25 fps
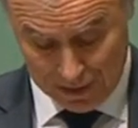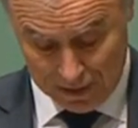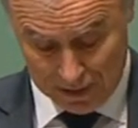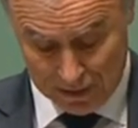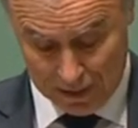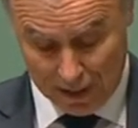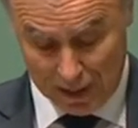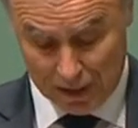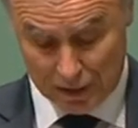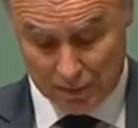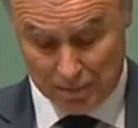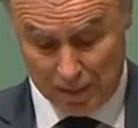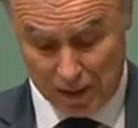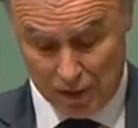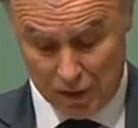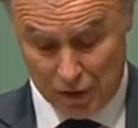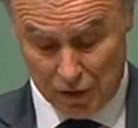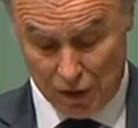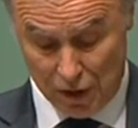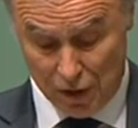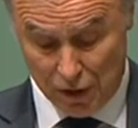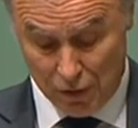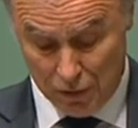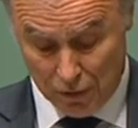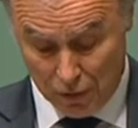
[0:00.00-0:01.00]
Last month,
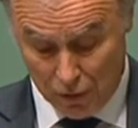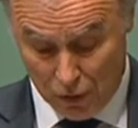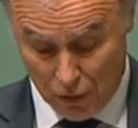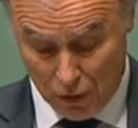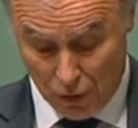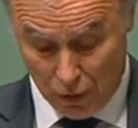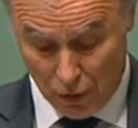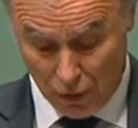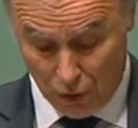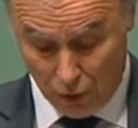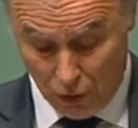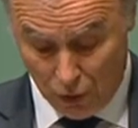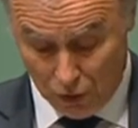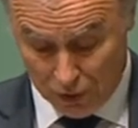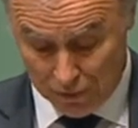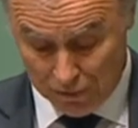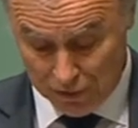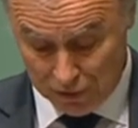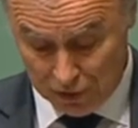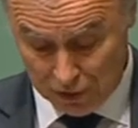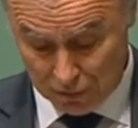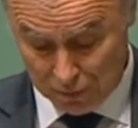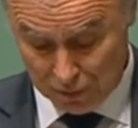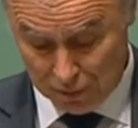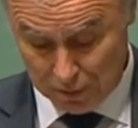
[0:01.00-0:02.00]
though, all of
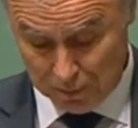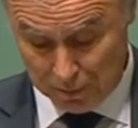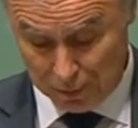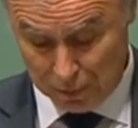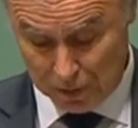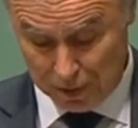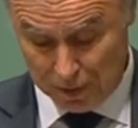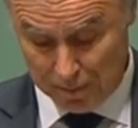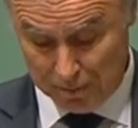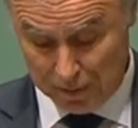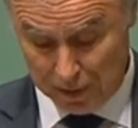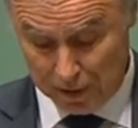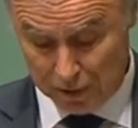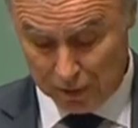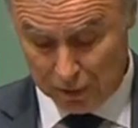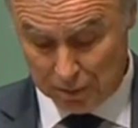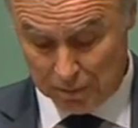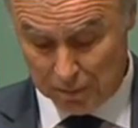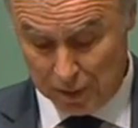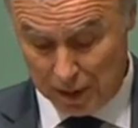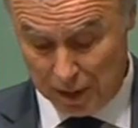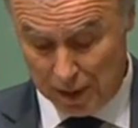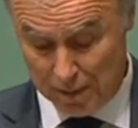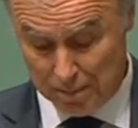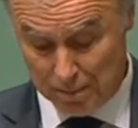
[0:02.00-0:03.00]
this was put in peril
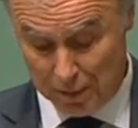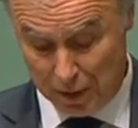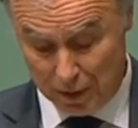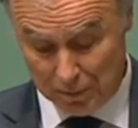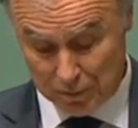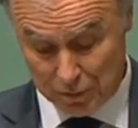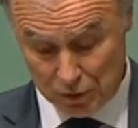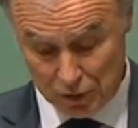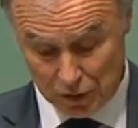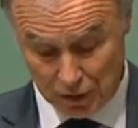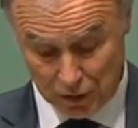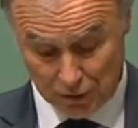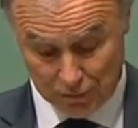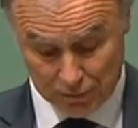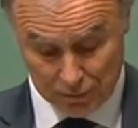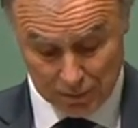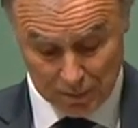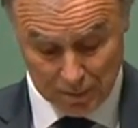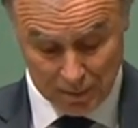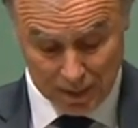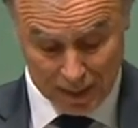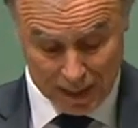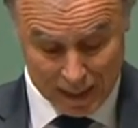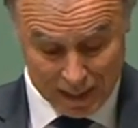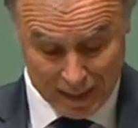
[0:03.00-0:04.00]
by a bombshell
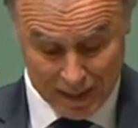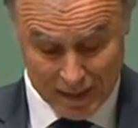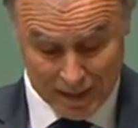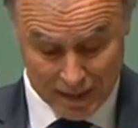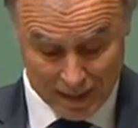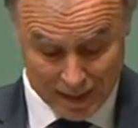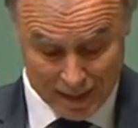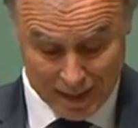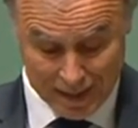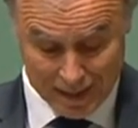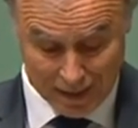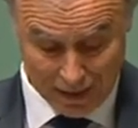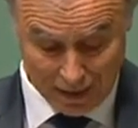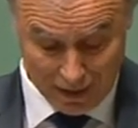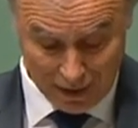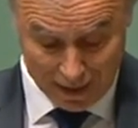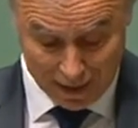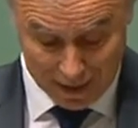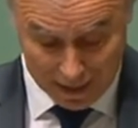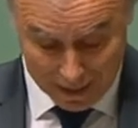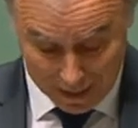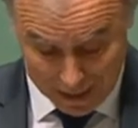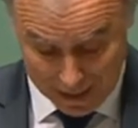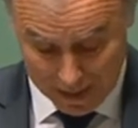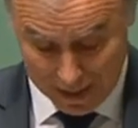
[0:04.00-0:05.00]
from
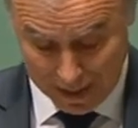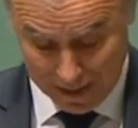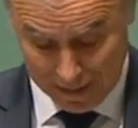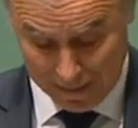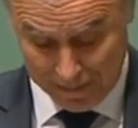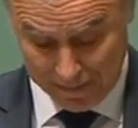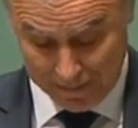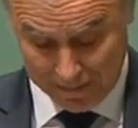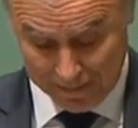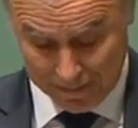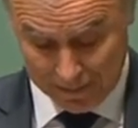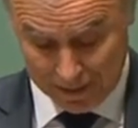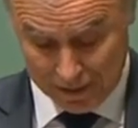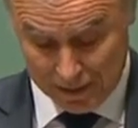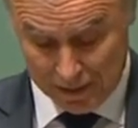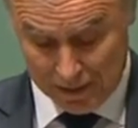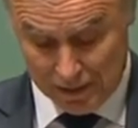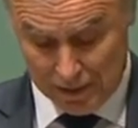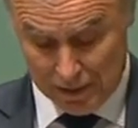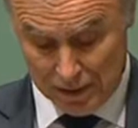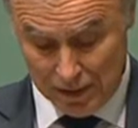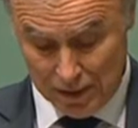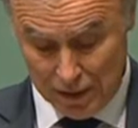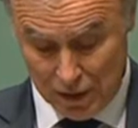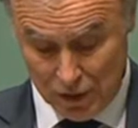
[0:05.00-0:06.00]
NDIA.
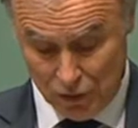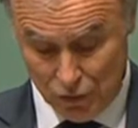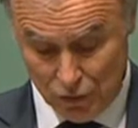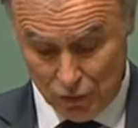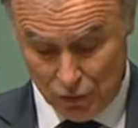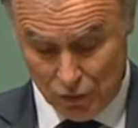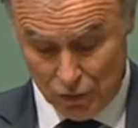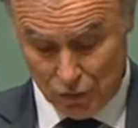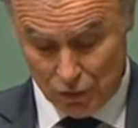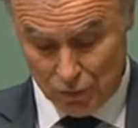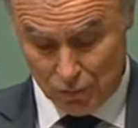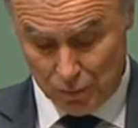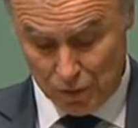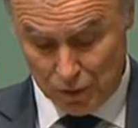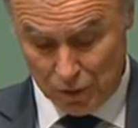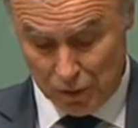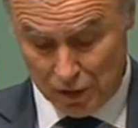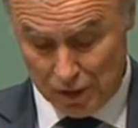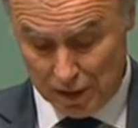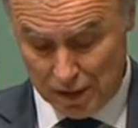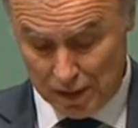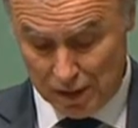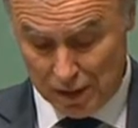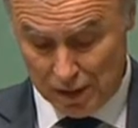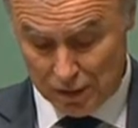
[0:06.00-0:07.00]
Issues with
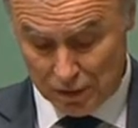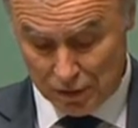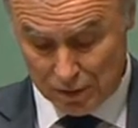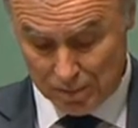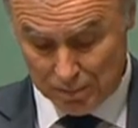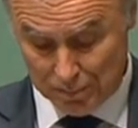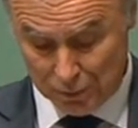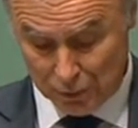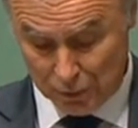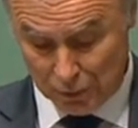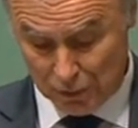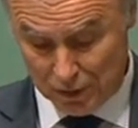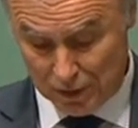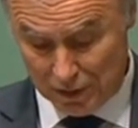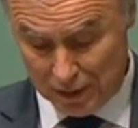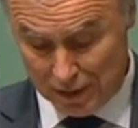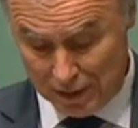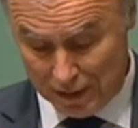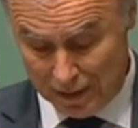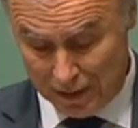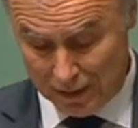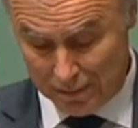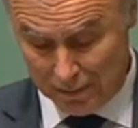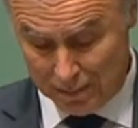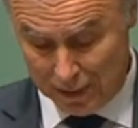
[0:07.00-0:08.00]
the supported
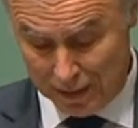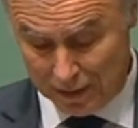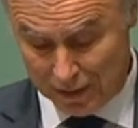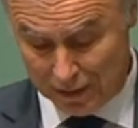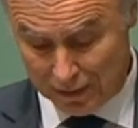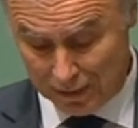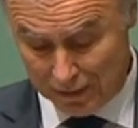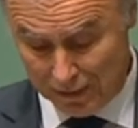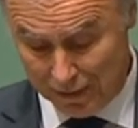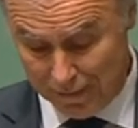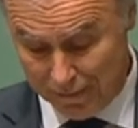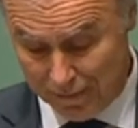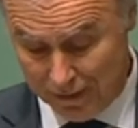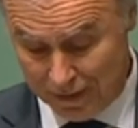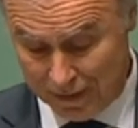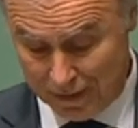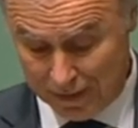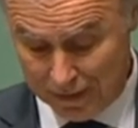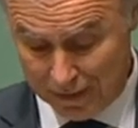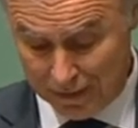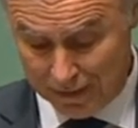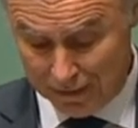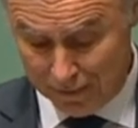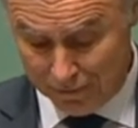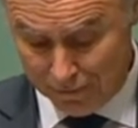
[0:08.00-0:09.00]
independent living
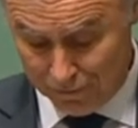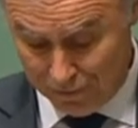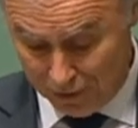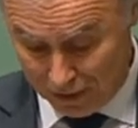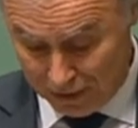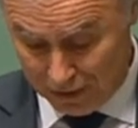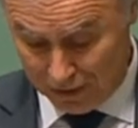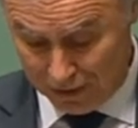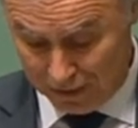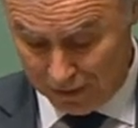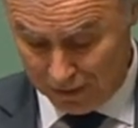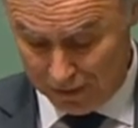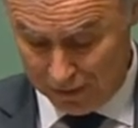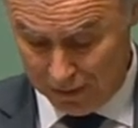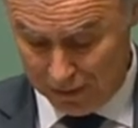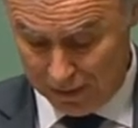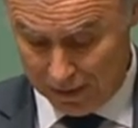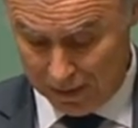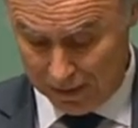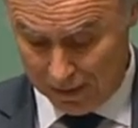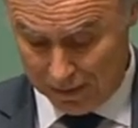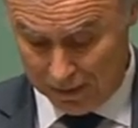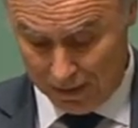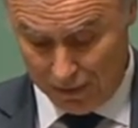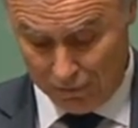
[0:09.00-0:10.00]
funding
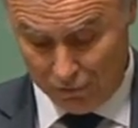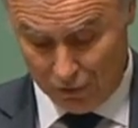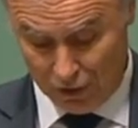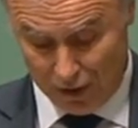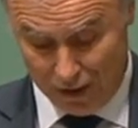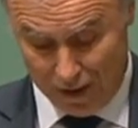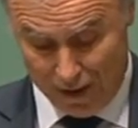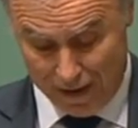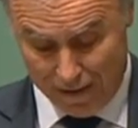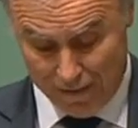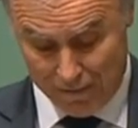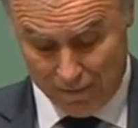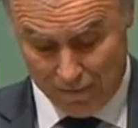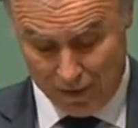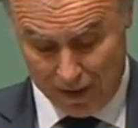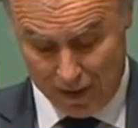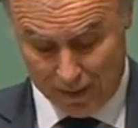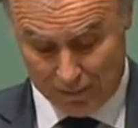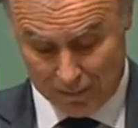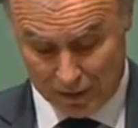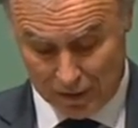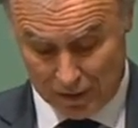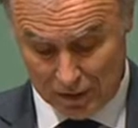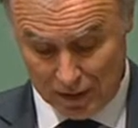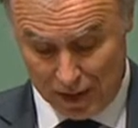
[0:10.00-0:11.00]
left 8
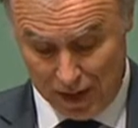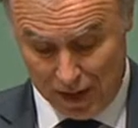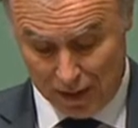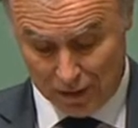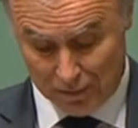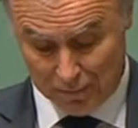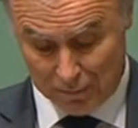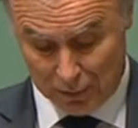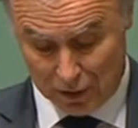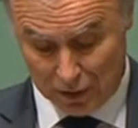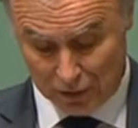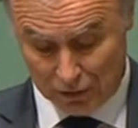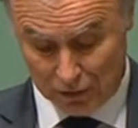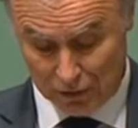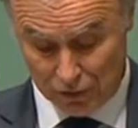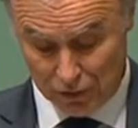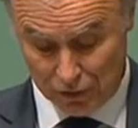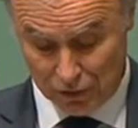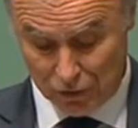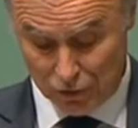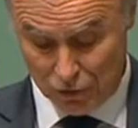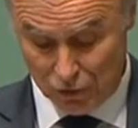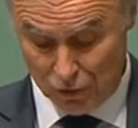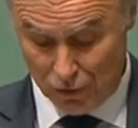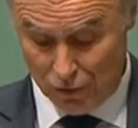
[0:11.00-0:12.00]
families out of pocket to the
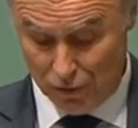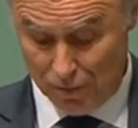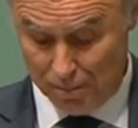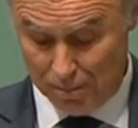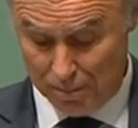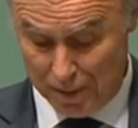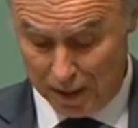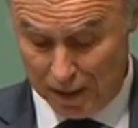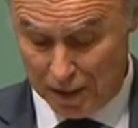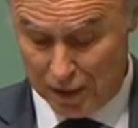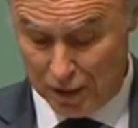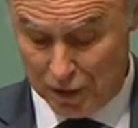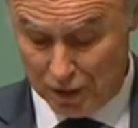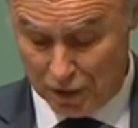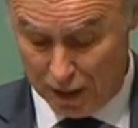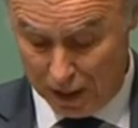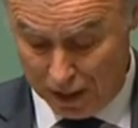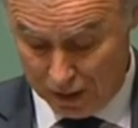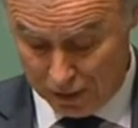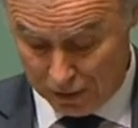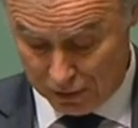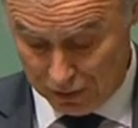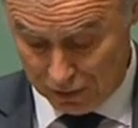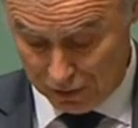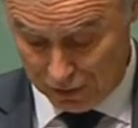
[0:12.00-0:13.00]
tune of many
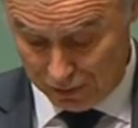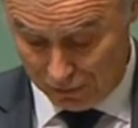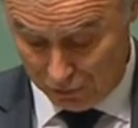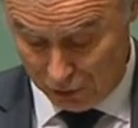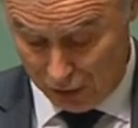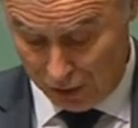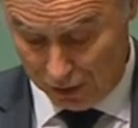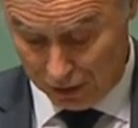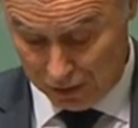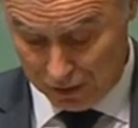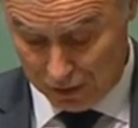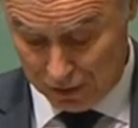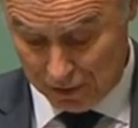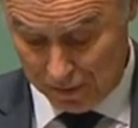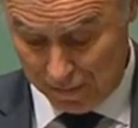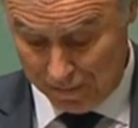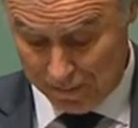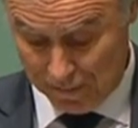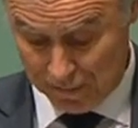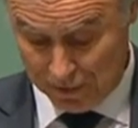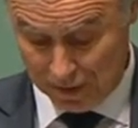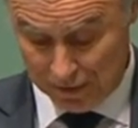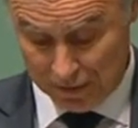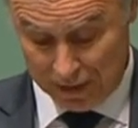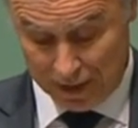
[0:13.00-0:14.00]
thousands of dollars.
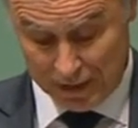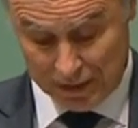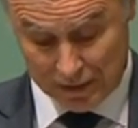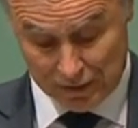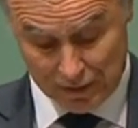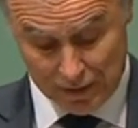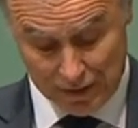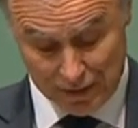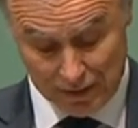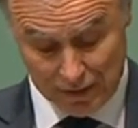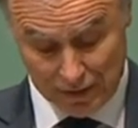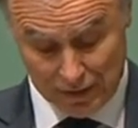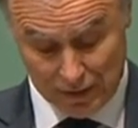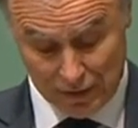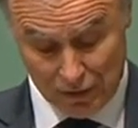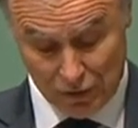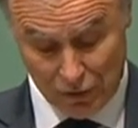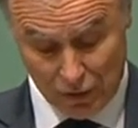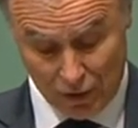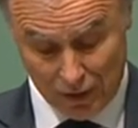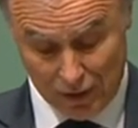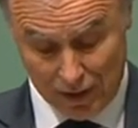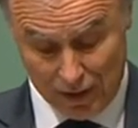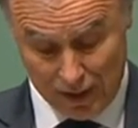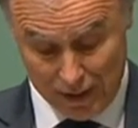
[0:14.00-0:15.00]
They clearly did
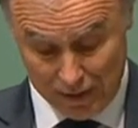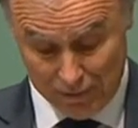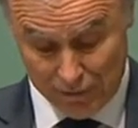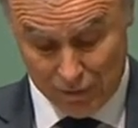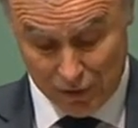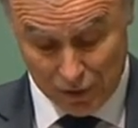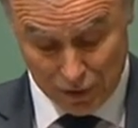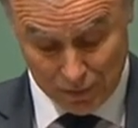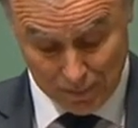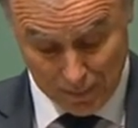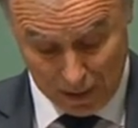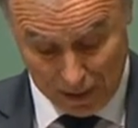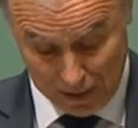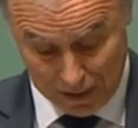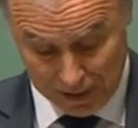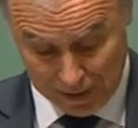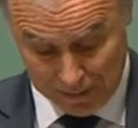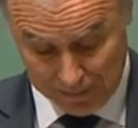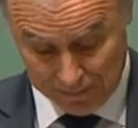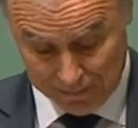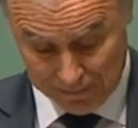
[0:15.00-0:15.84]
not have this money,